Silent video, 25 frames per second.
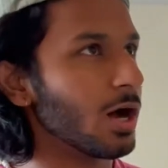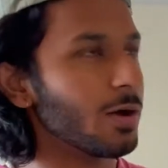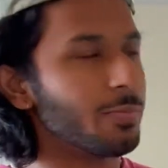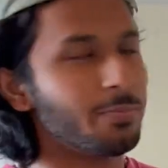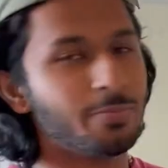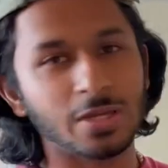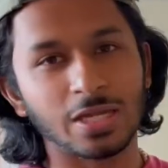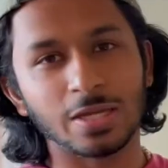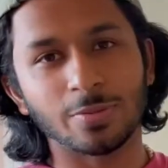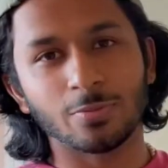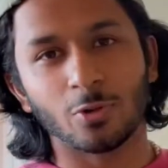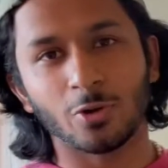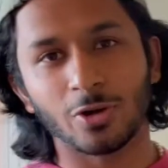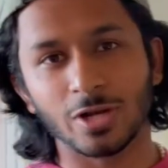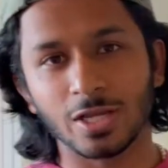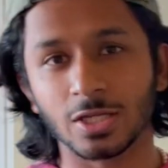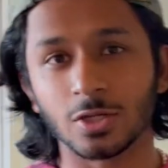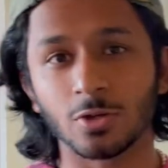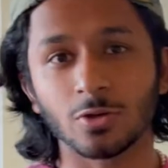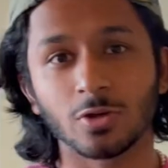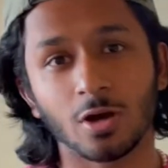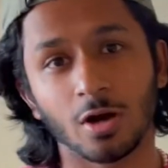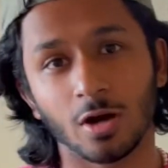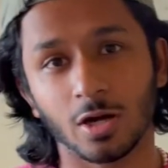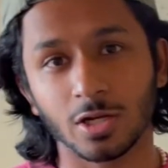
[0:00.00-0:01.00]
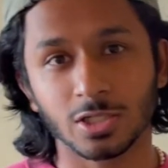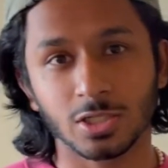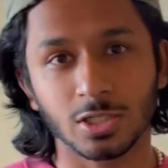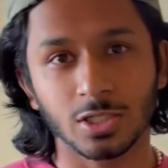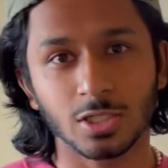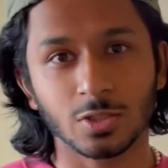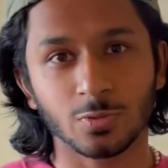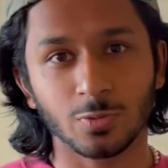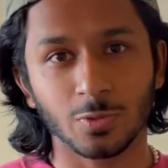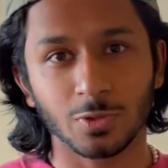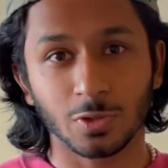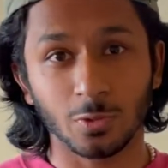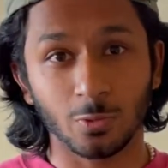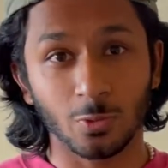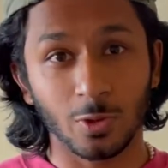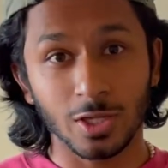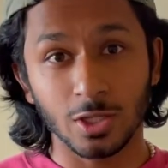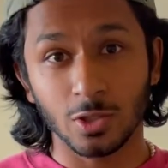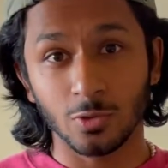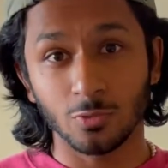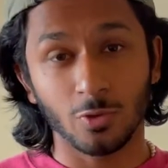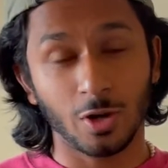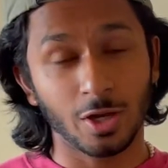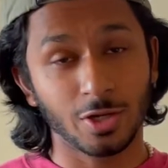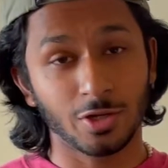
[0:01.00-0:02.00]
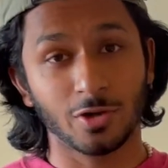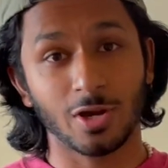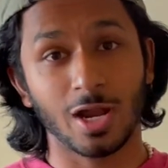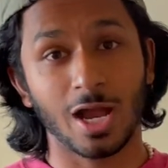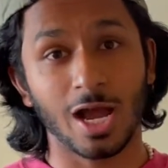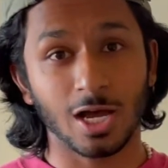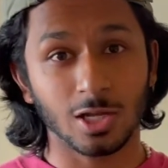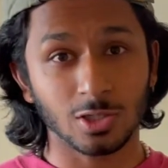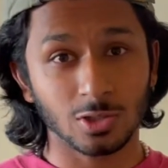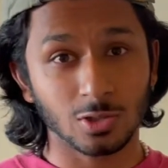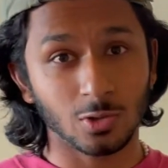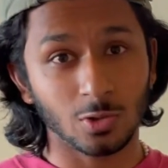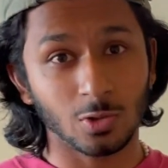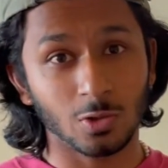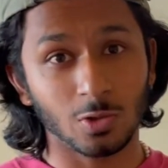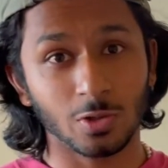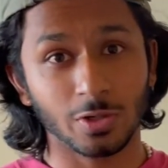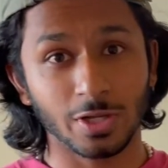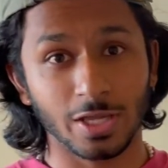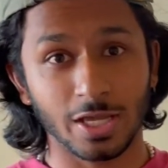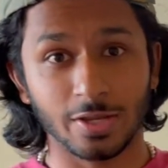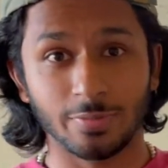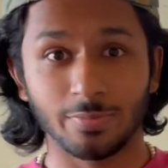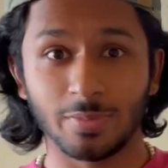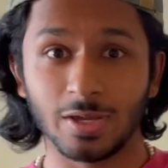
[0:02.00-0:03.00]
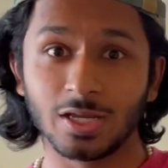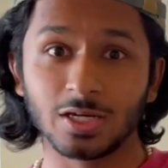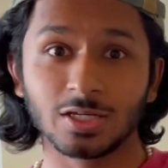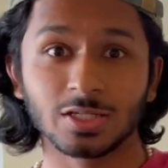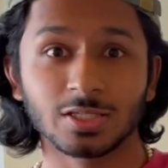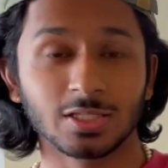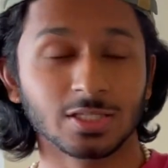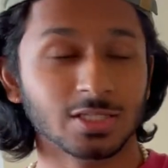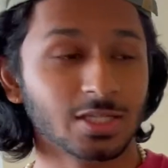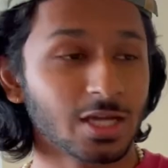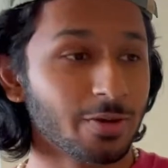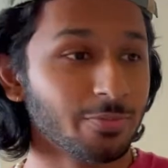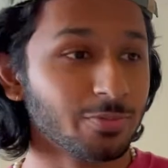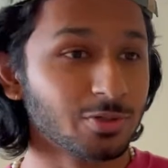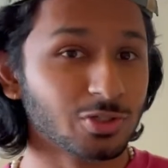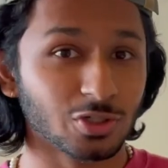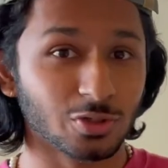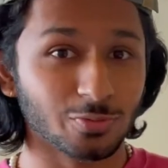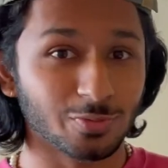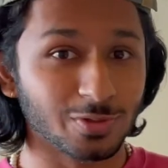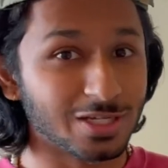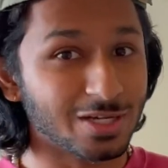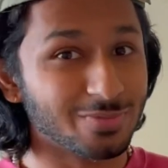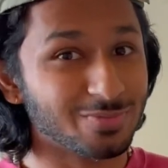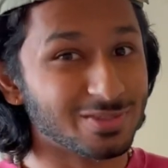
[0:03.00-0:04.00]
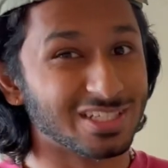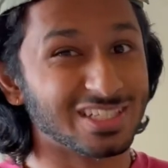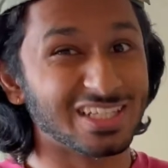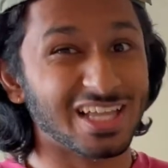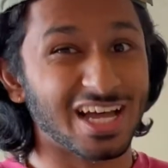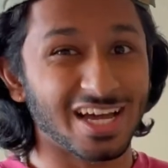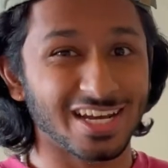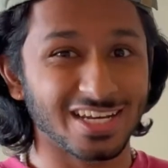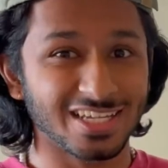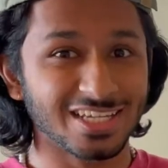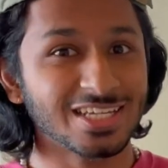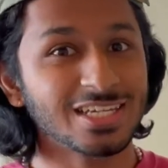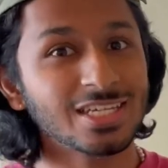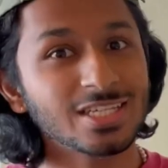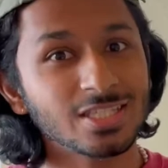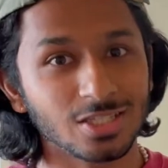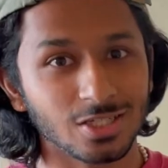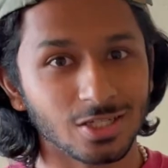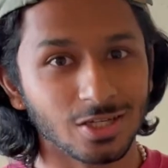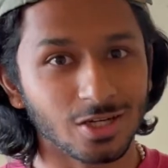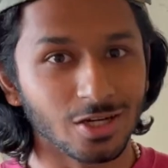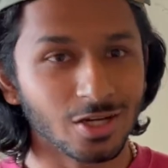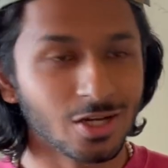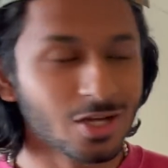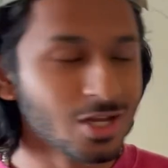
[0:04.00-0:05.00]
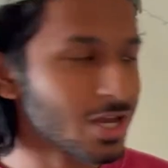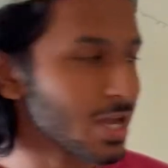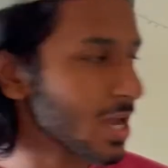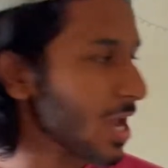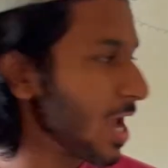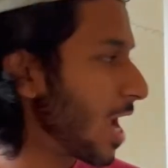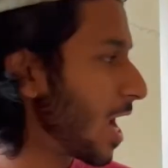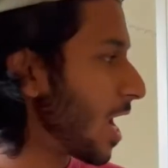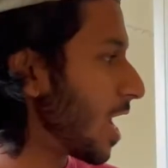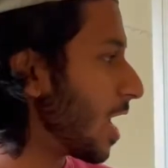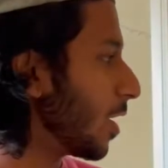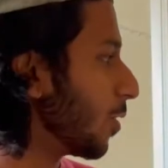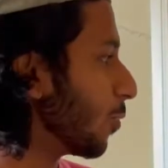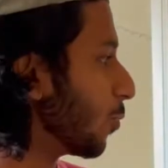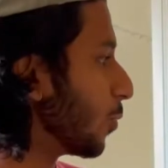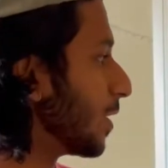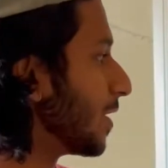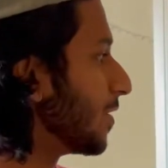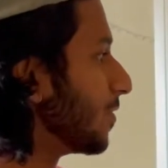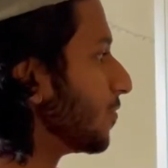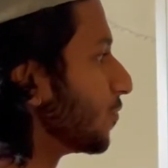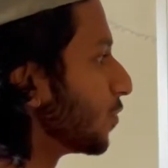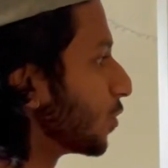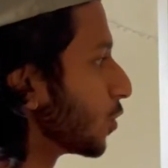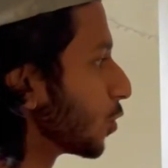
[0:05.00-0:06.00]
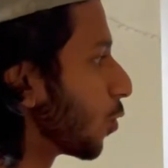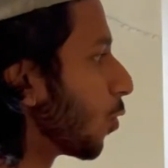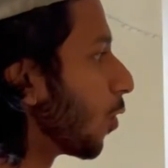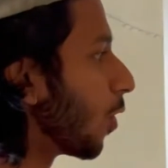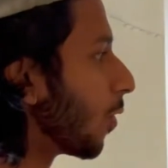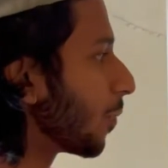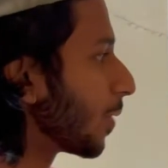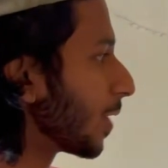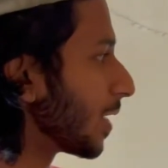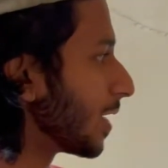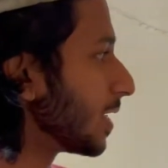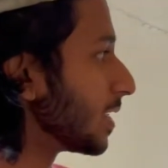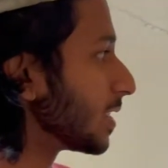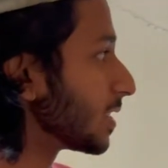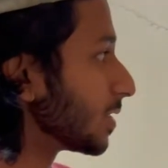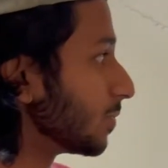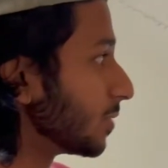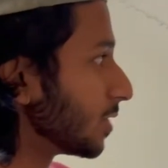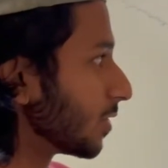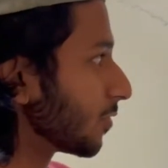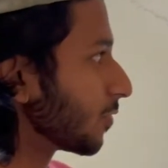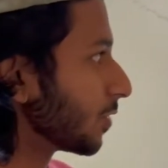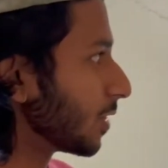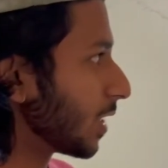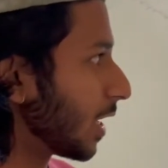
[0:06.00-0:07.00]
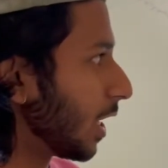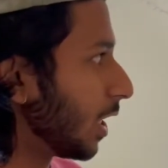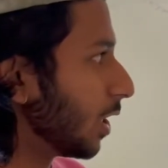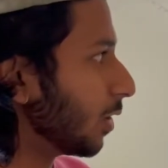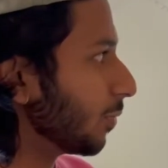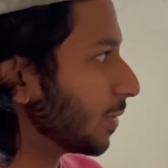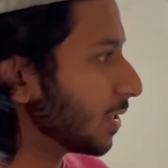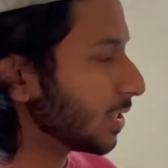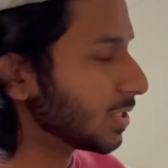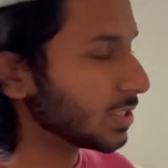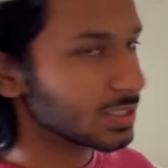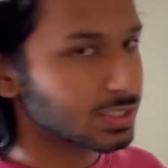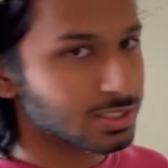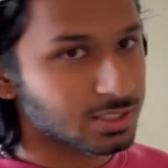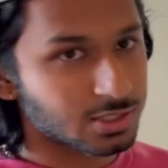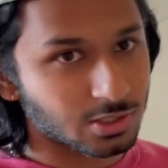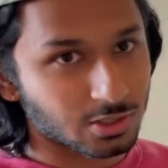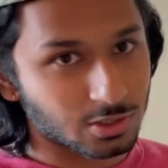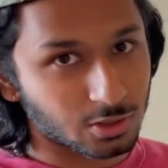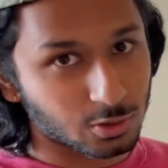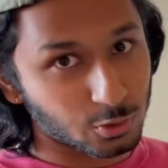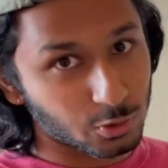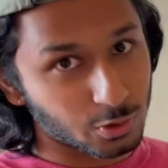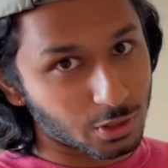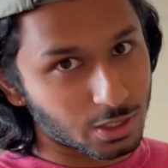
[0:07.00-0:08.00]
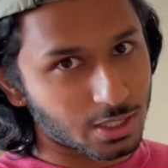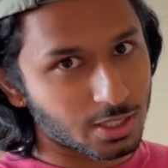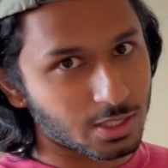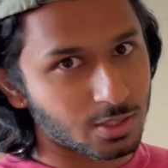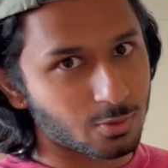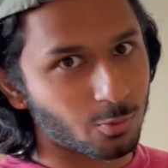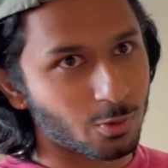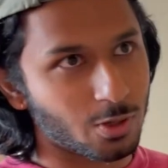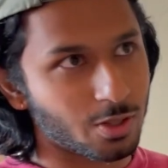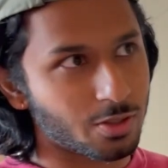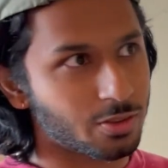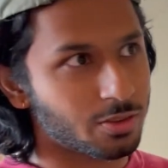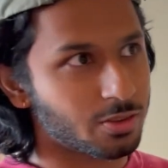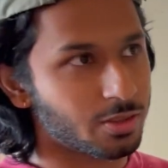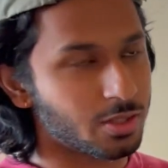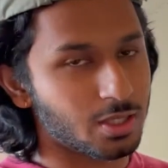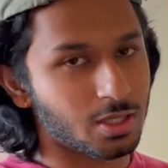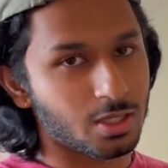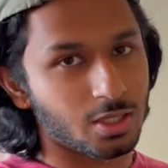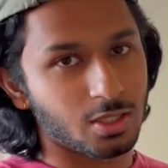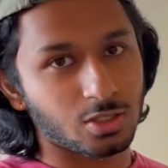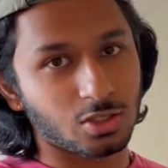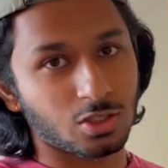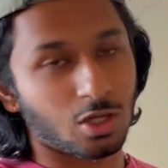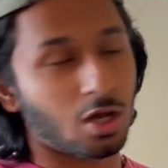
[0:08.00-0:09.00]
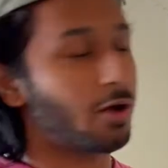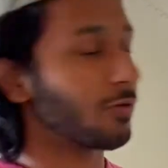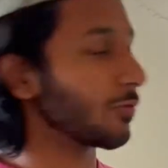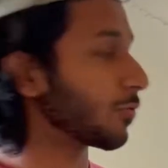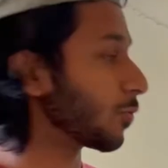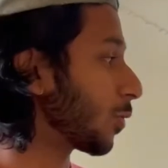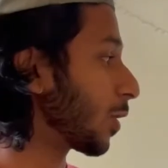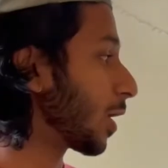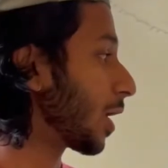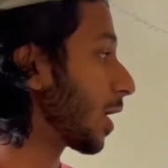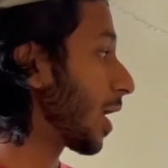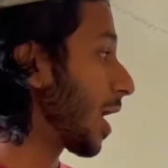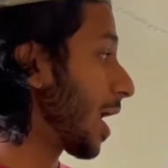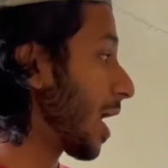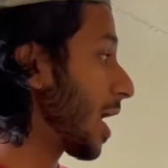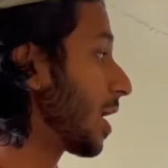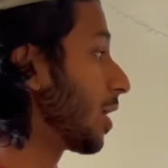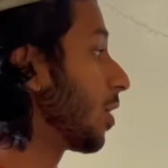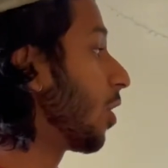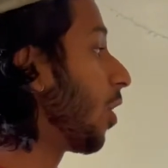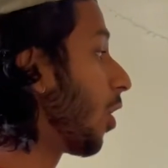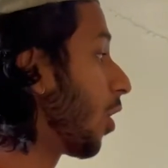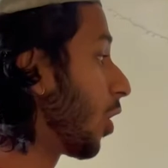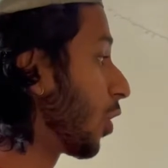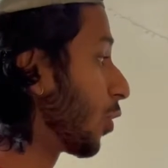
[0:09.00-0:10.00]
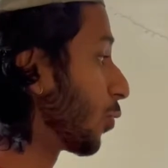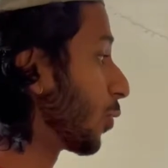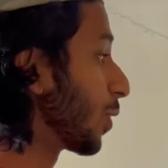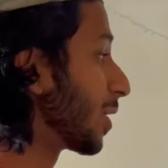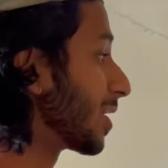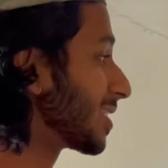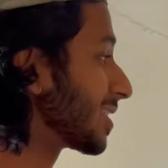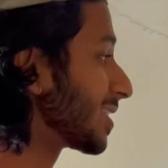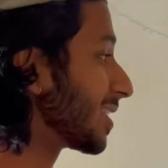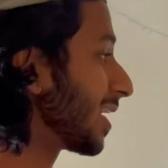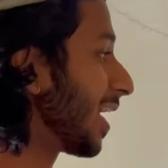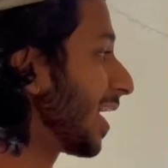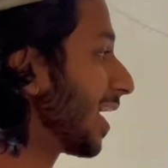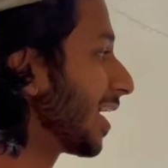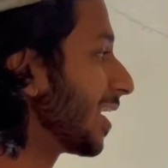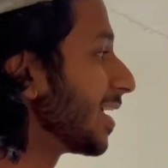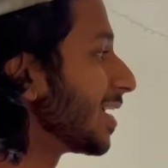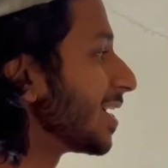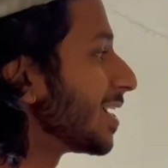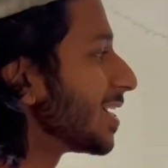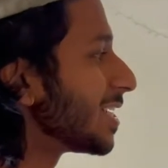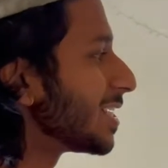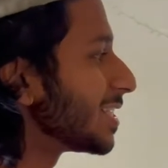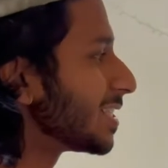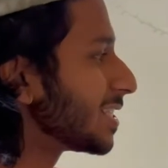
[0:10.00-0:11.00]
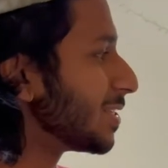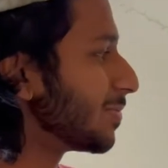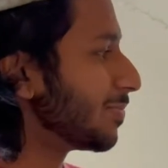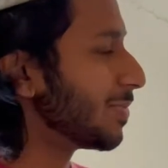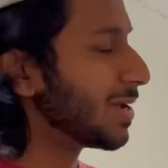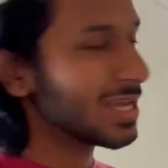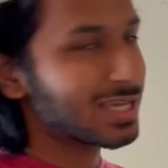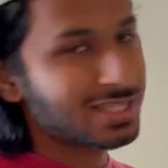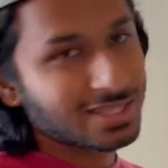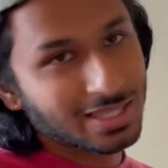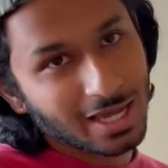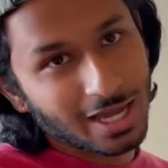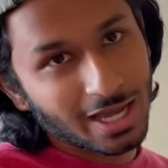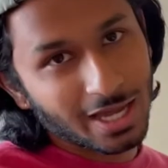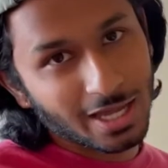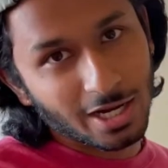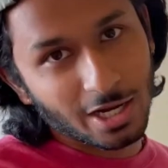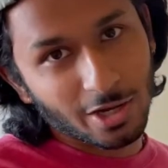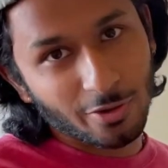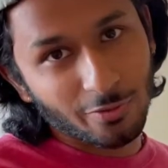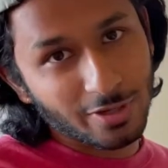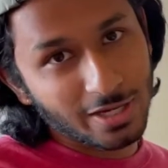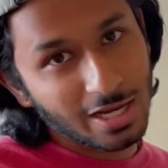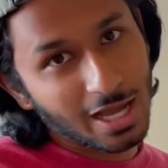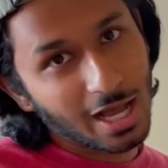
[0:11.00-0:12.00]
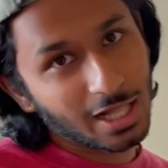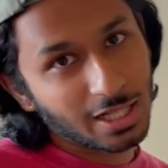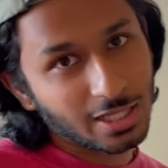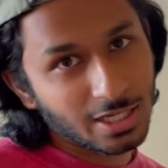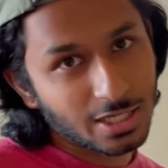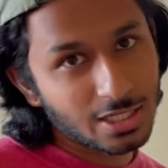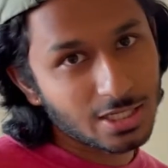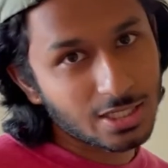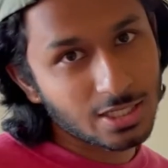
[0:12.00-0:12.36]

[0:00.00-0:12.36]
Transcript: Being more eco-conscious with the way you run your household and manage the temperature becomes a lot easier. And we've incorporated some different elements into it in with the software and hardware side to make that a reality.